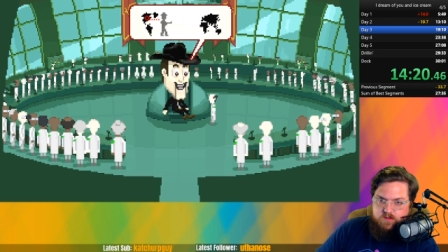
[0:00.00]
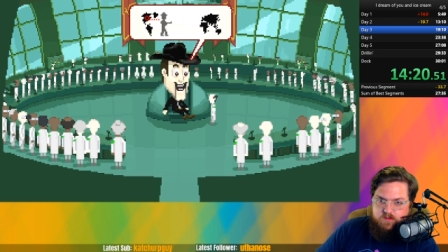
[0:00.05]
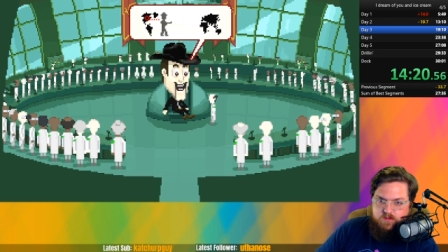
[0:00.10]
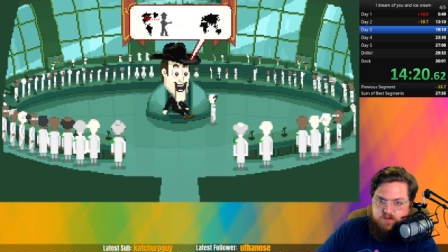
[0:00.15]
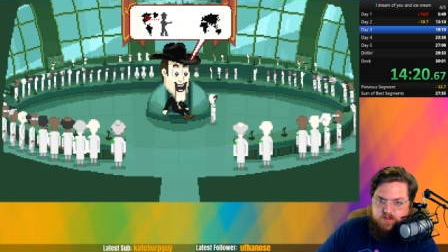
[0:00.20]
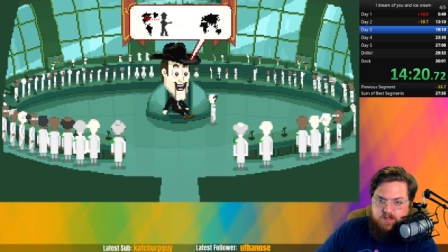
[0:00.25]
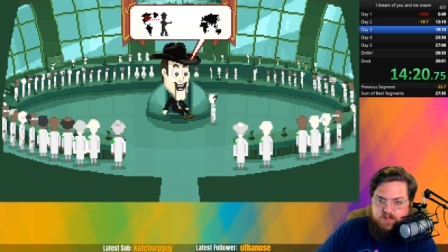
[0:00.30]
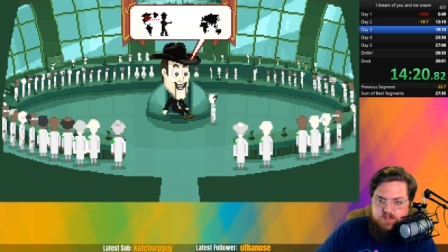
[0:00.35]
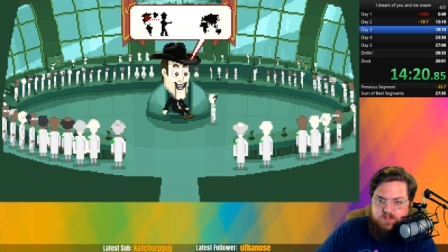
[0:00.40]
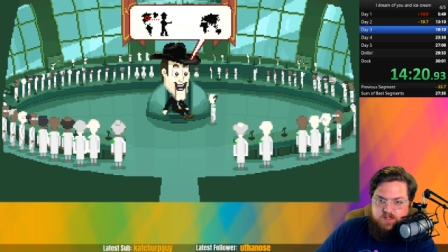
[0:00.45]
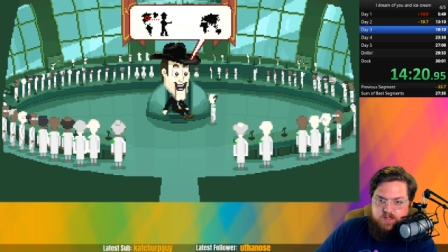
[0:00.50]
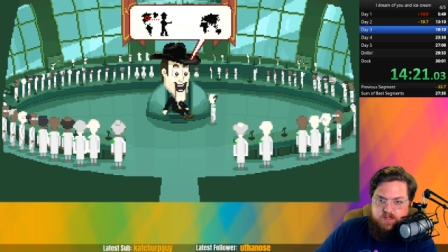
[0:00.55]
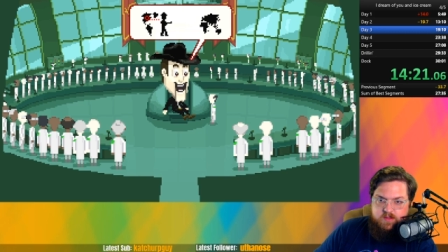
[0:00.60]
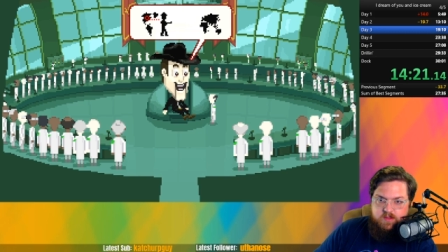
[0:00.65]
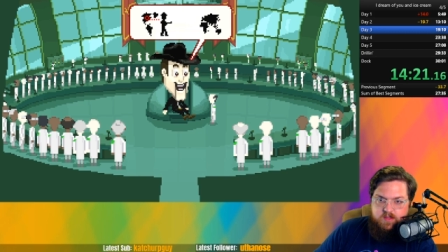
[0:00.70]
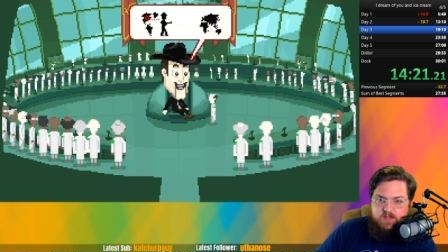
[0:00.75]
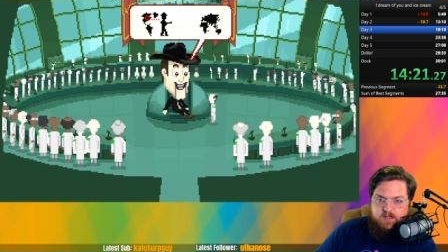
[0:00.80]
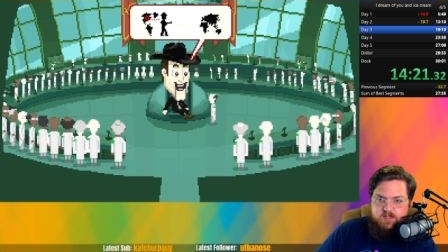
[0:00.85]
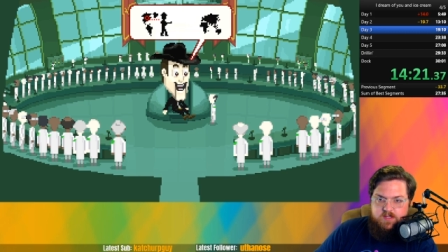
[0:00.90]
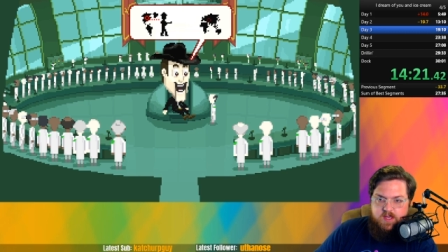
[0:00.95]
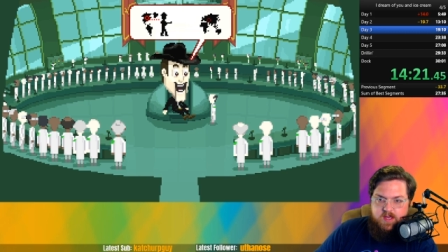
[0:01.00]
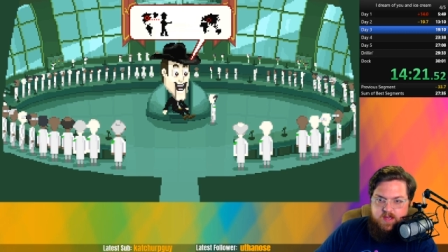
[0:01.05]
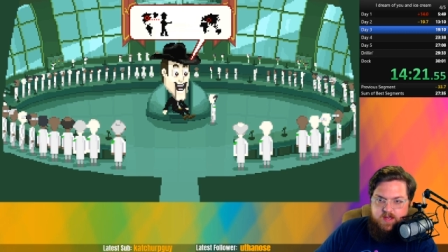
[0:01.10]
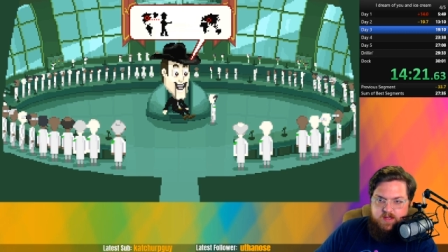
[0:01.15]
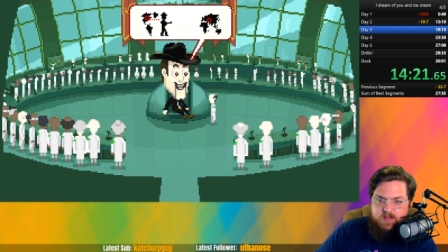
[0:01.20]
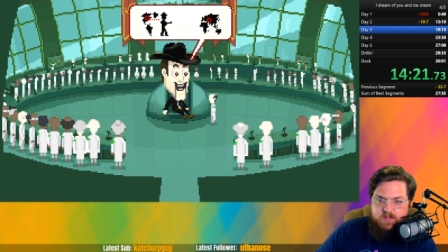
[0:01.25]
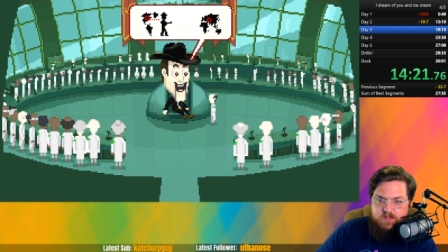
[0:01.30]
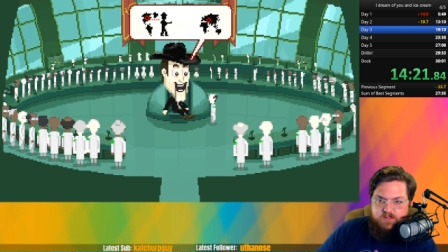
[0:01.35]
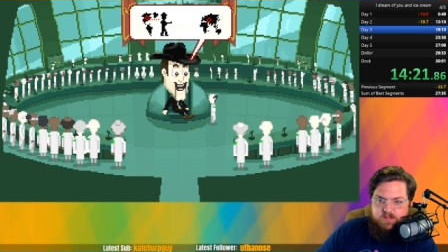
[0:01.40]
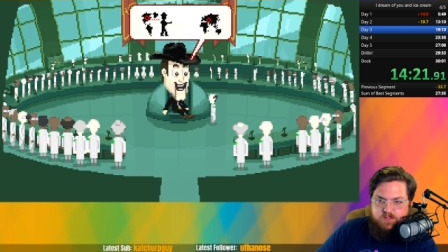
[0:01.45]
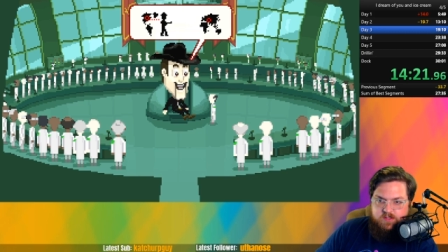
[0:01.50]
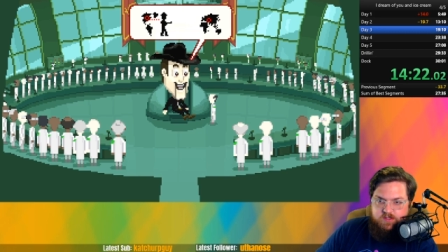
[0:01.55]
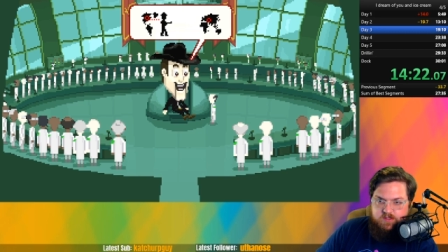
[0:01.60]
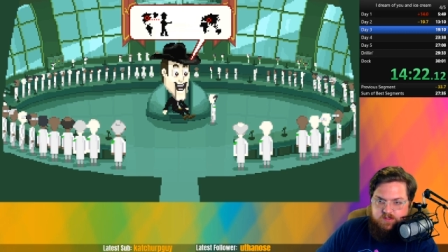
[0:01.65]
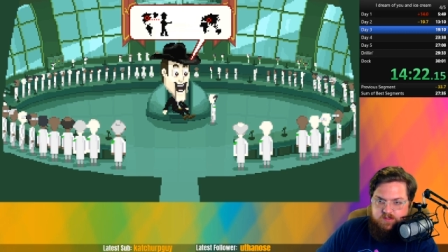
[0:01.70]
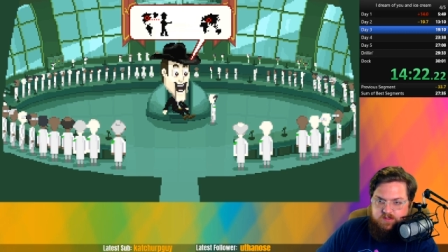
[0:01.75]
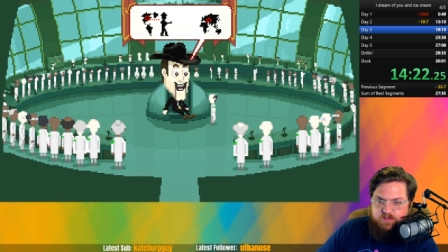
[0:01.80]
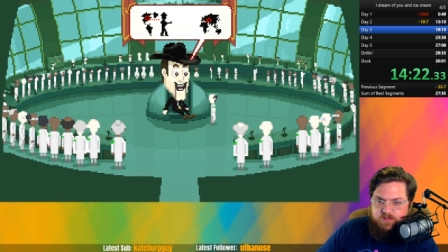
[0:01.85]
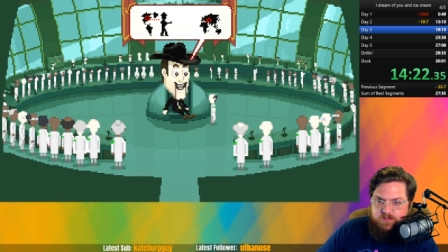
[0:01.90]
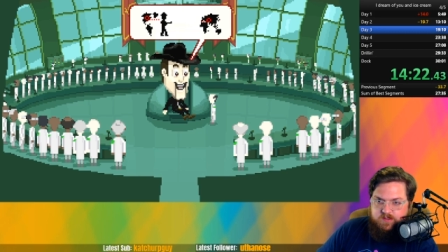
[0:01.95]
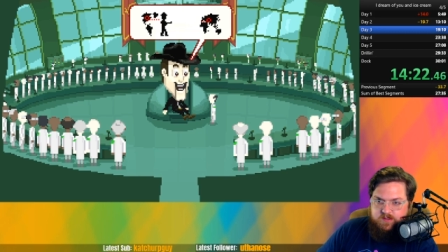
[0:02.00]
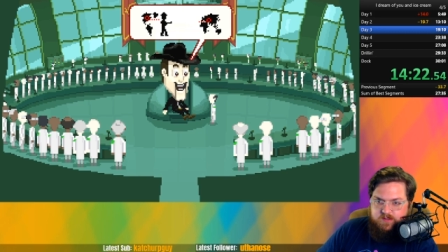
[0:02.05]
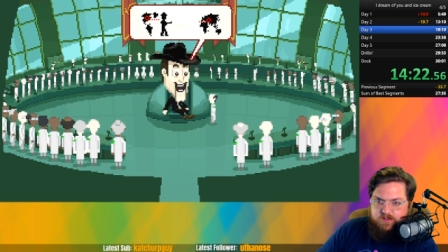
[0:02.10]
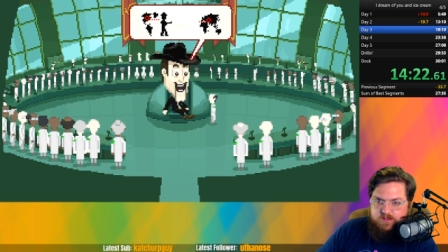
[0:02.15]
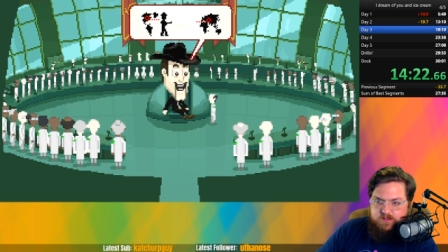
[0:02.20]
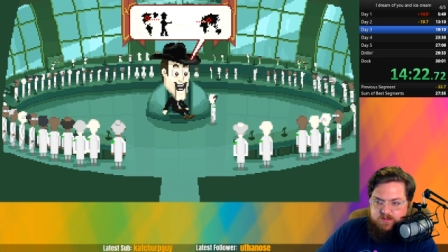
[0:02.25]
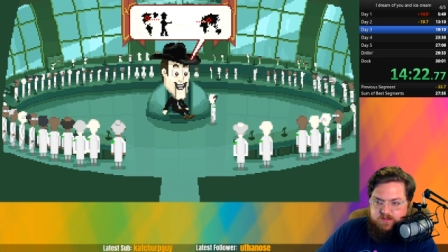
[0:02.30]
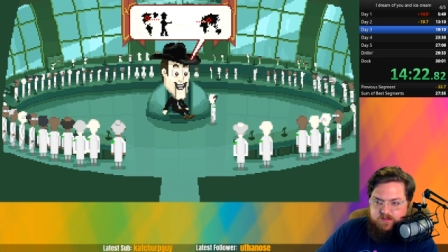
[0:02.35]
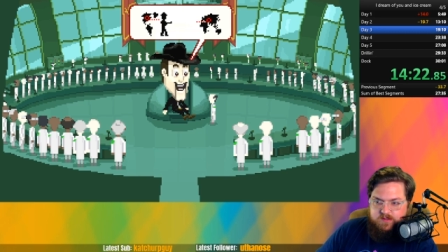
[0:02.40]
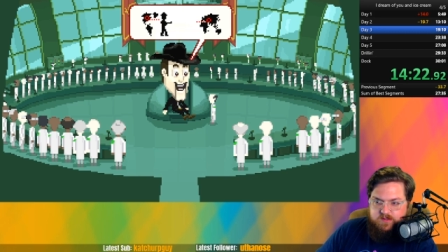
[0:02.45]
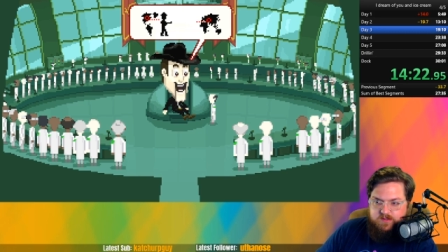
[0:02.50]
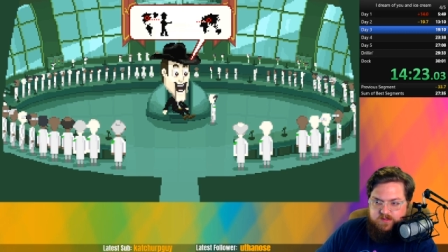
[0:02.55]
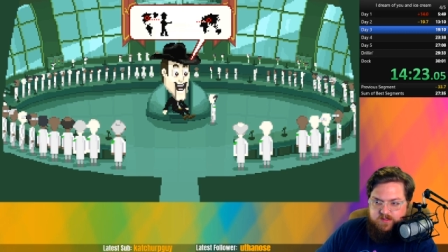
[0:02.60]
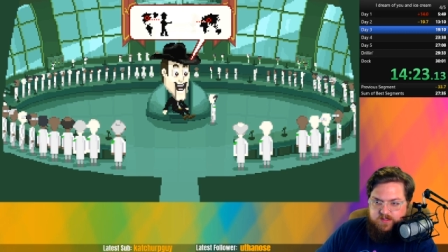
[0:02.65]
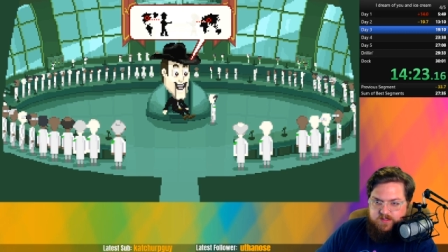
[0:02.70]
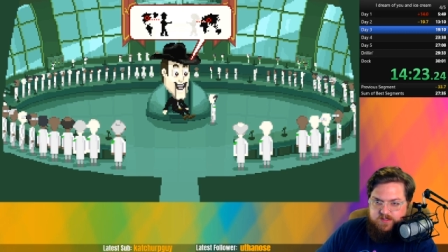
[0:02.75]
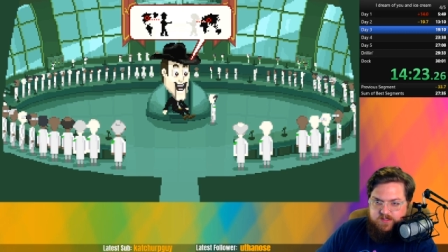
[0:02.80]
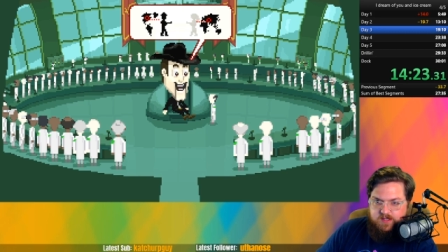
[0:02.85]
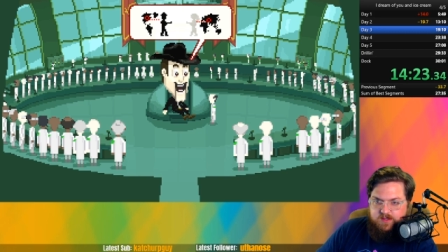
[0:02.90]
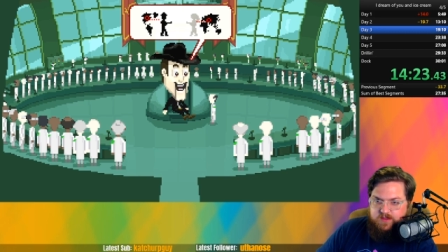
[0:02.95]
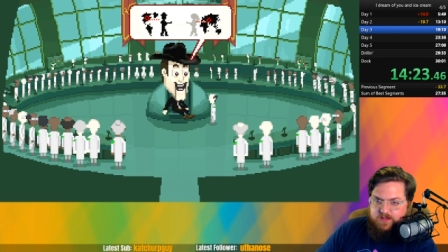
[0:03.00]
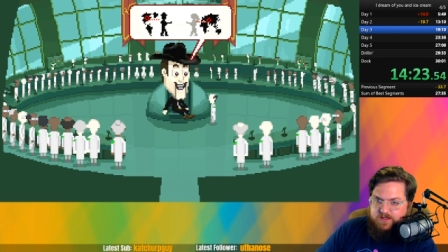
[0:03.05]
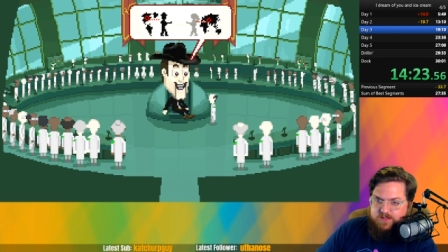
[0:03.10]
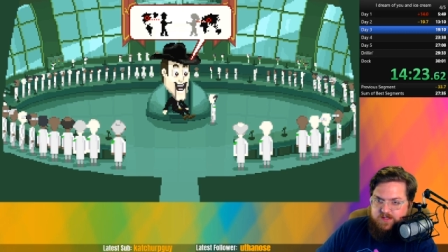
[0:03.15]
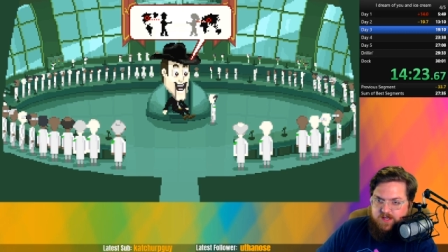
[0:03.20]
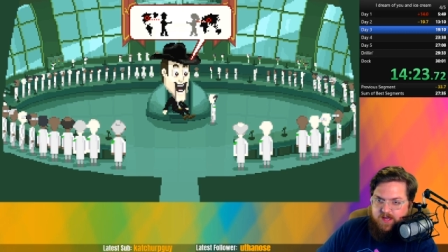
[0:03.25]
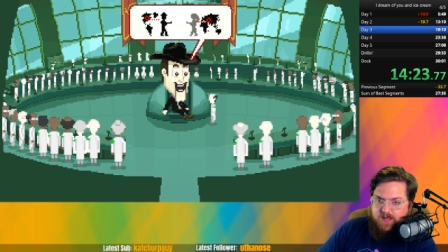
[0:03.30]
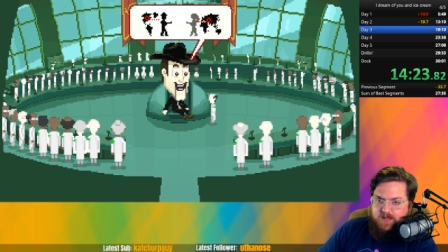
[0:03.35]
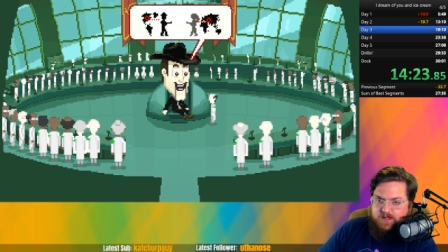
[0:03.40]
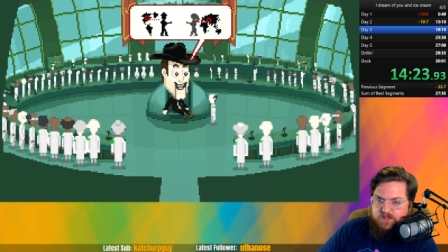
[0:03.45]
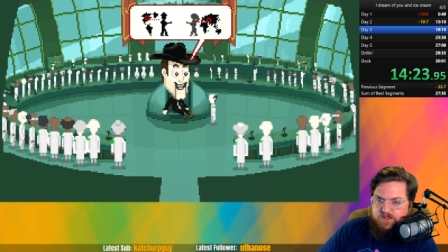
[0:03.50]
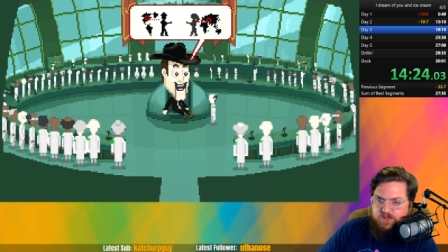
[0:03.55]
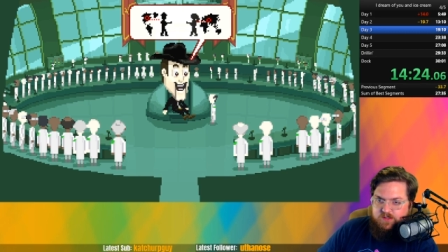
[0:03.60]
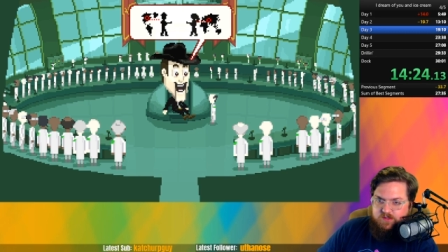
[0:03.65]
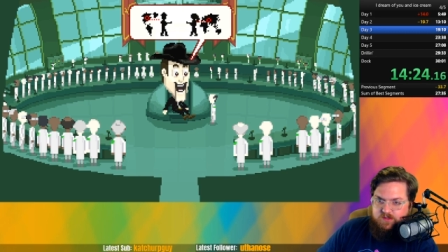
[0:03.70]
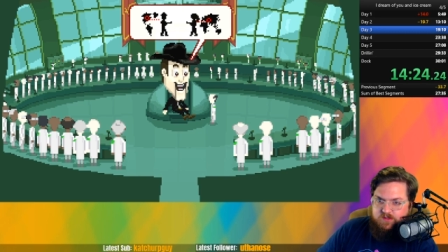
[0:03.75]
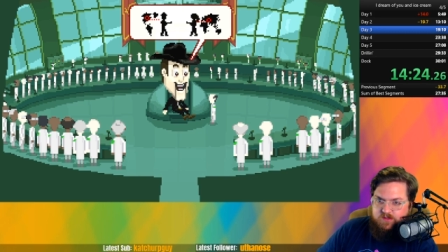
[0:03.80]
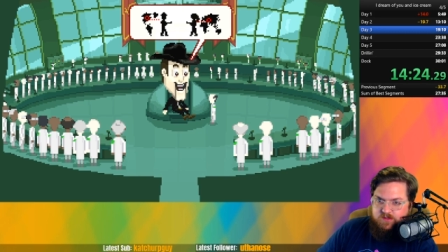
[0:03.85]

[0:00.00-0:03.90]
They send these guys. They send these guys.